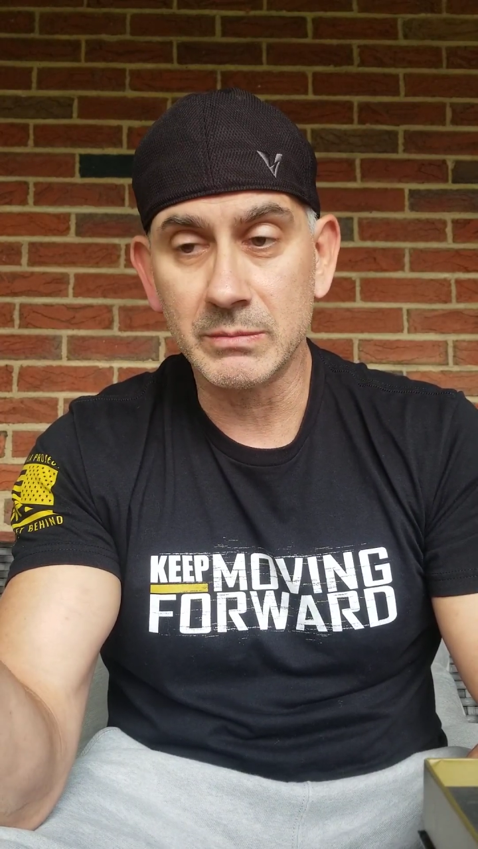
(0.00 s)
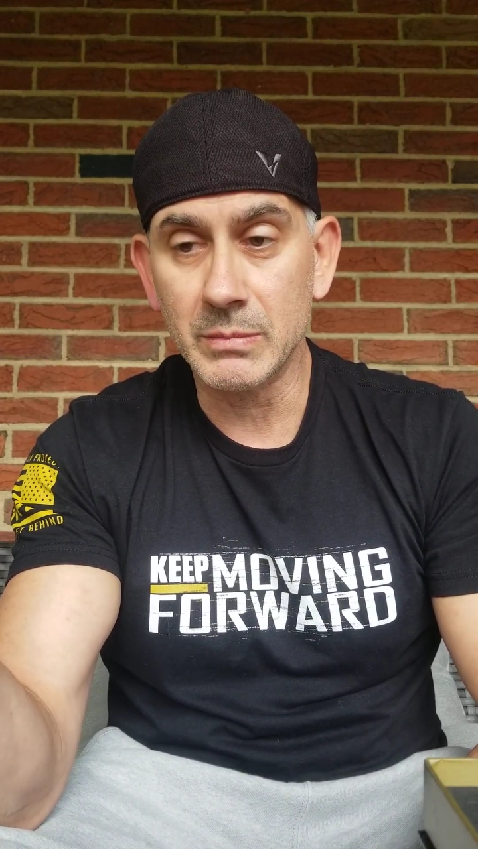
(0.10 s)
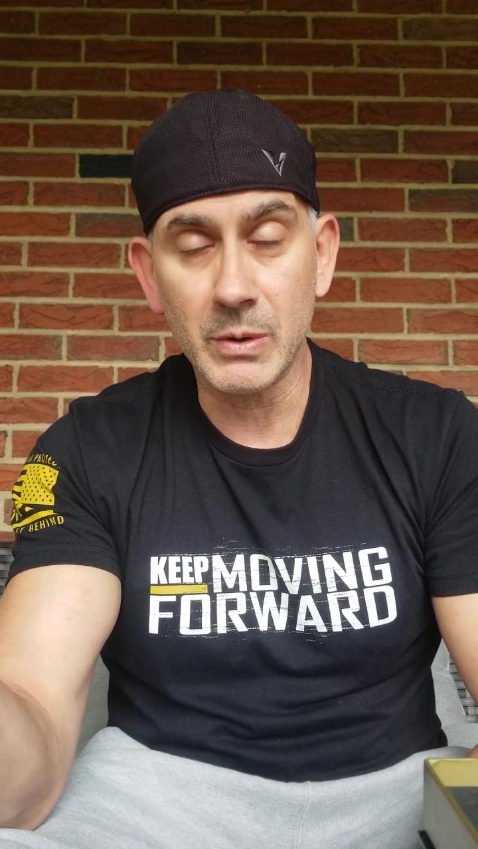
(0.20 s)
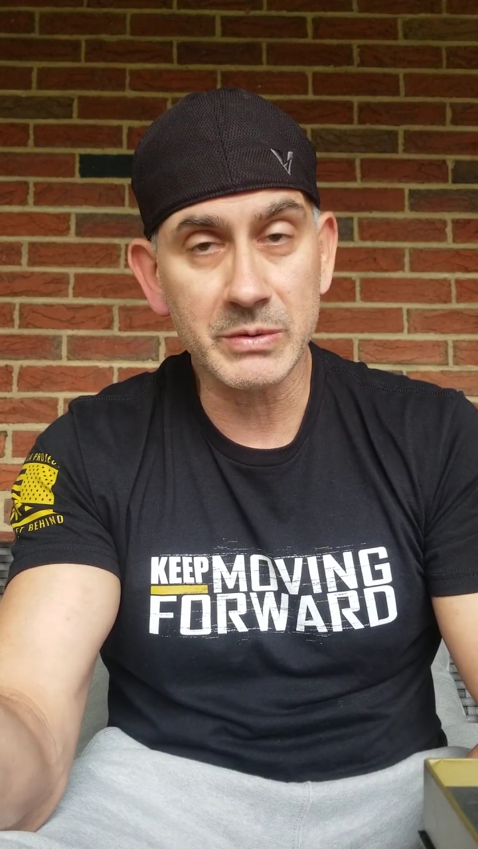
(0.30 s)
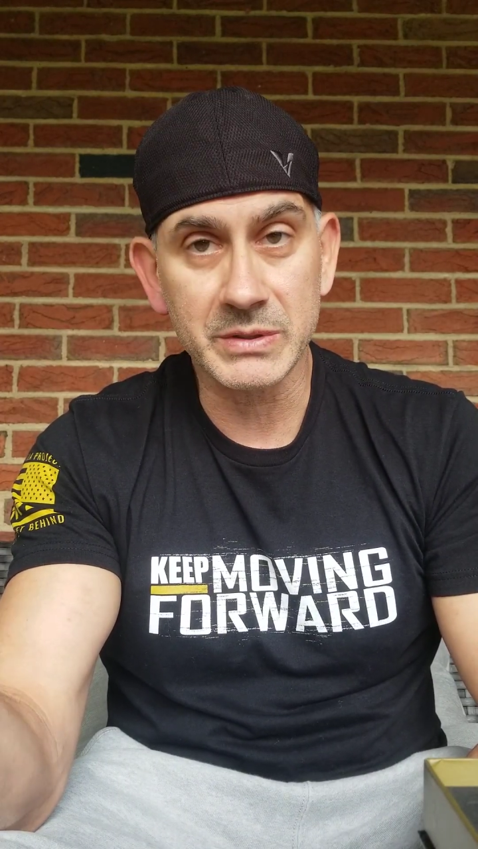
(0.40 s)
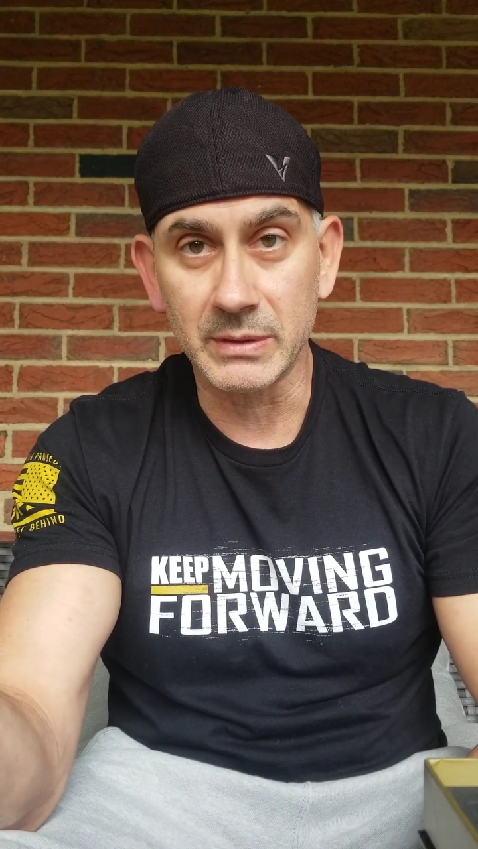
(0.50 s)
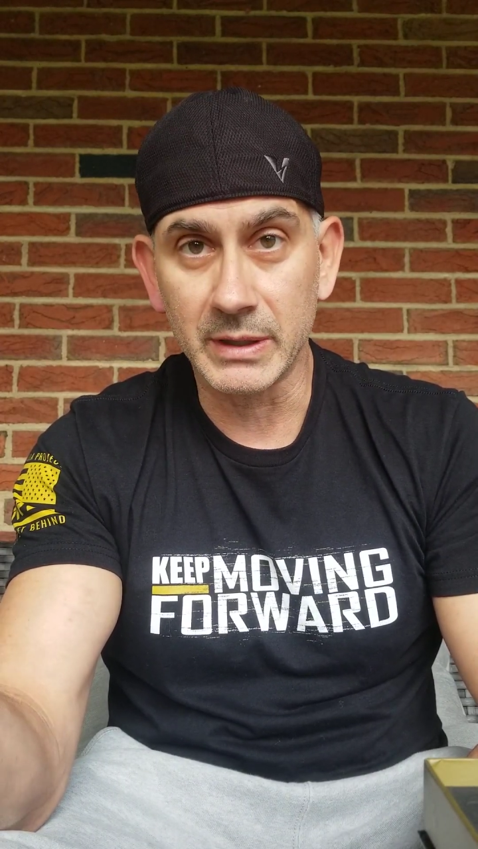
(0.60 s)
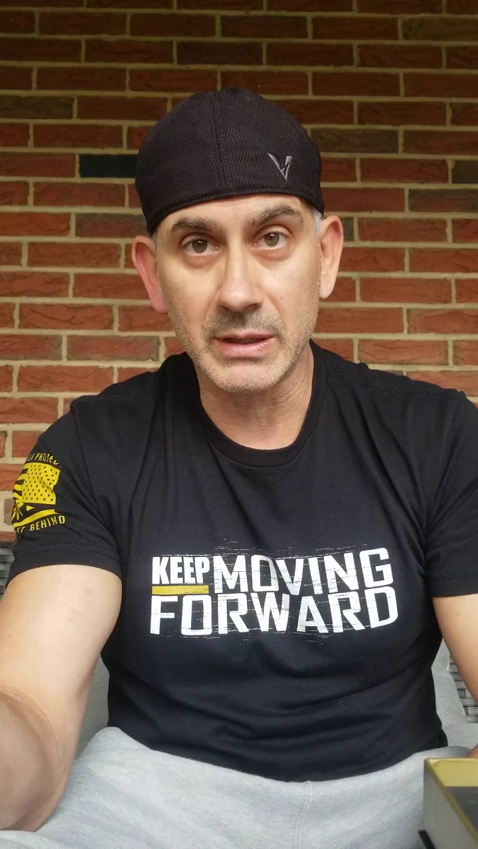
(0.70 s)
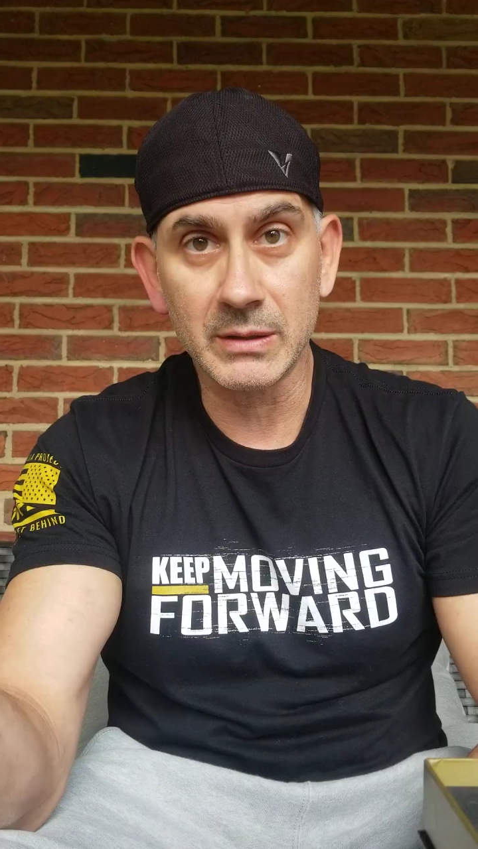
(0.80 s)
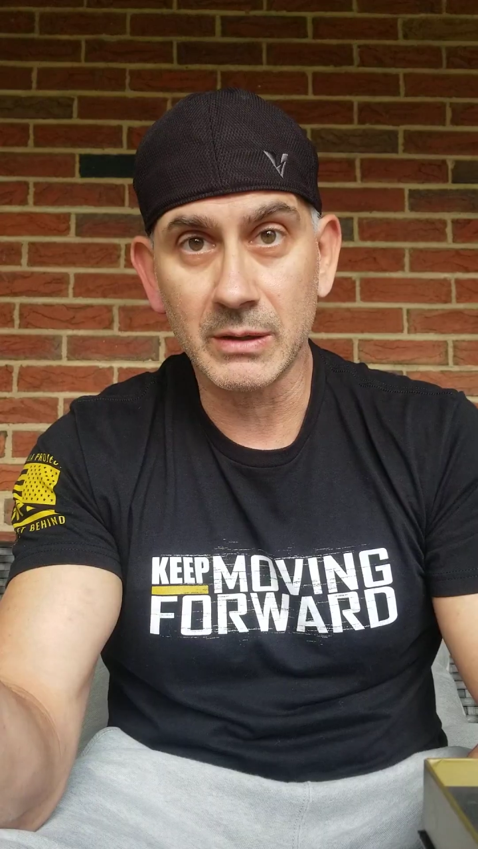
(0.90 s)

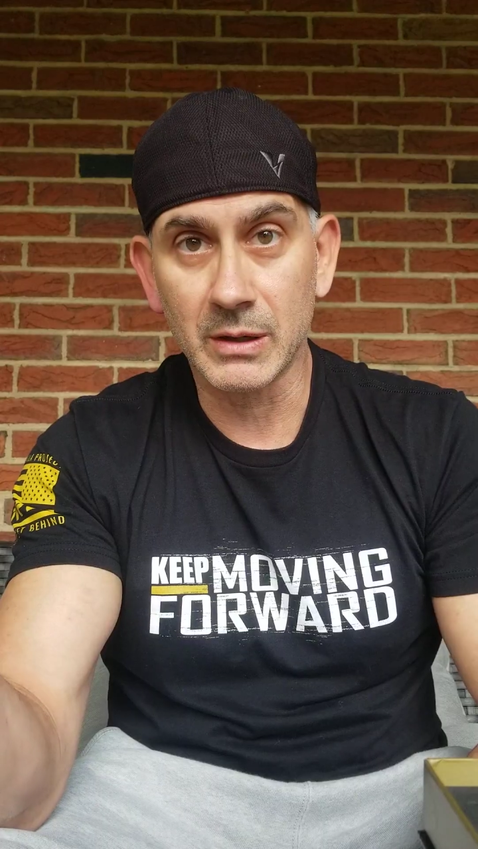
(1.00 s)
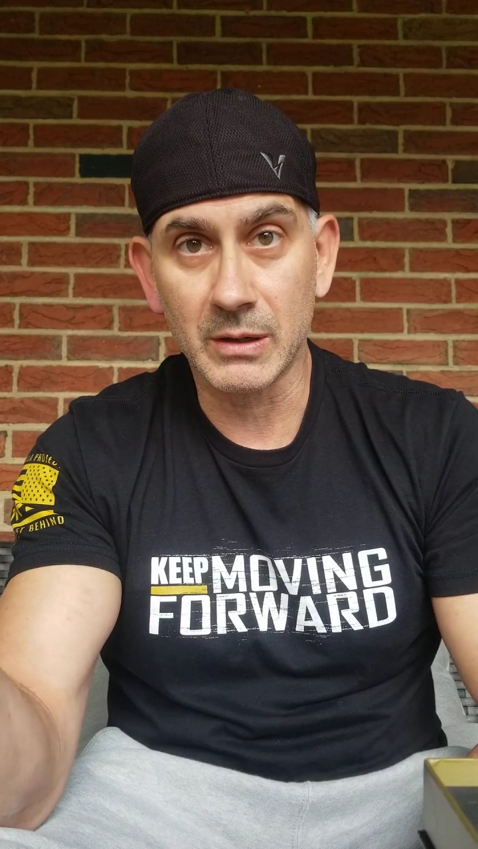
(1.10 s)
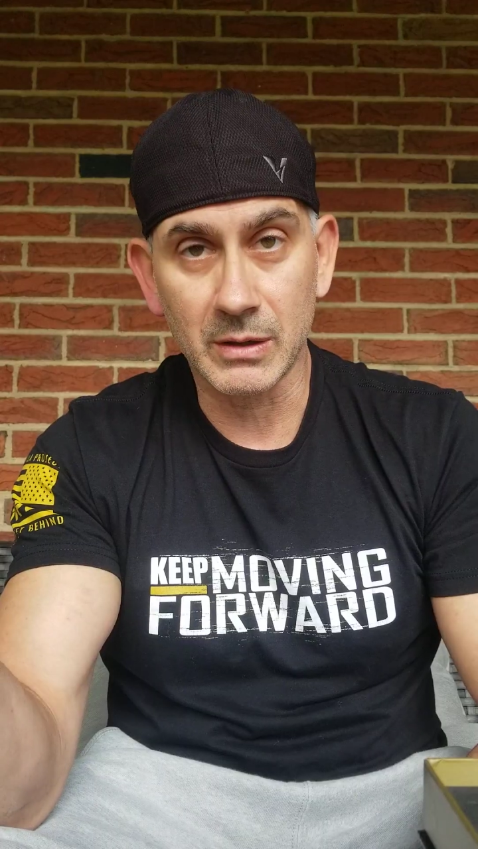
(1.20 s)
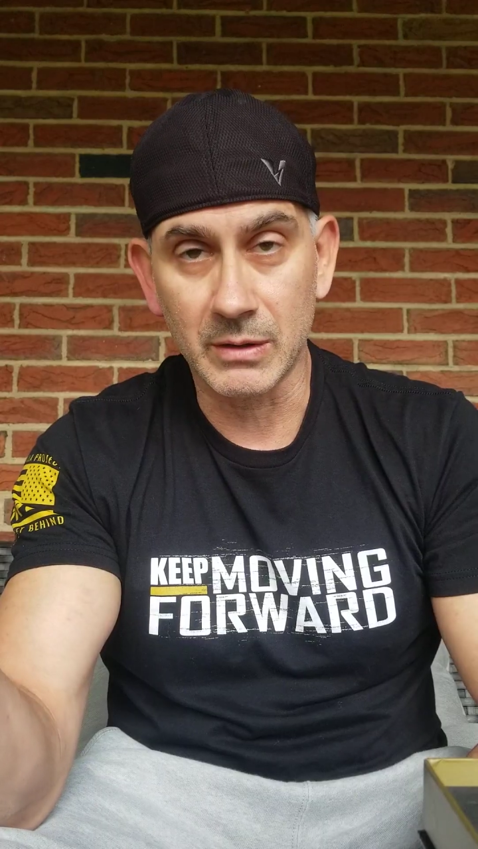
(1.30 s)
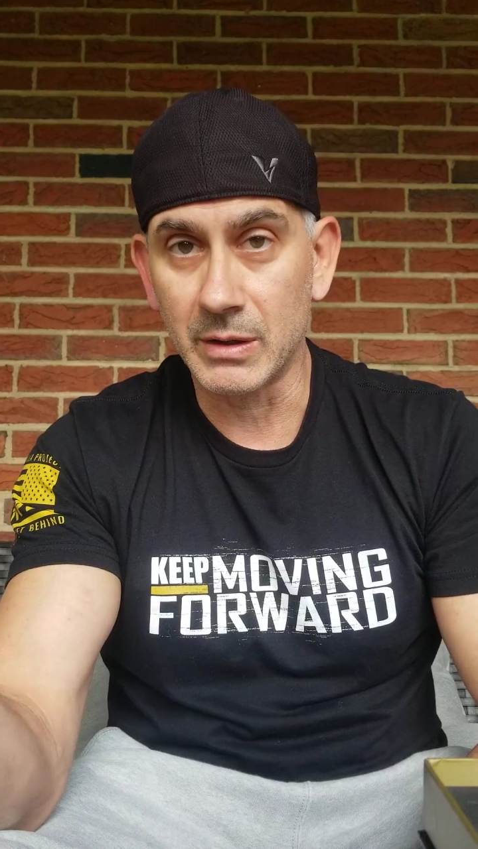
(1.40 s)
mostly are